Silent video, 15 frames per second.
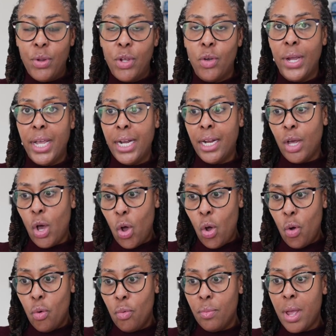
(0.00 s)
we're going to hit it
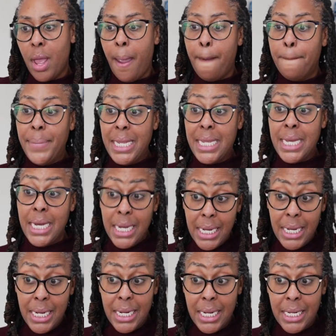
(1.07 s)
home
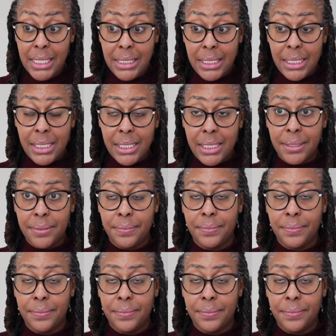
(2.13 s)
because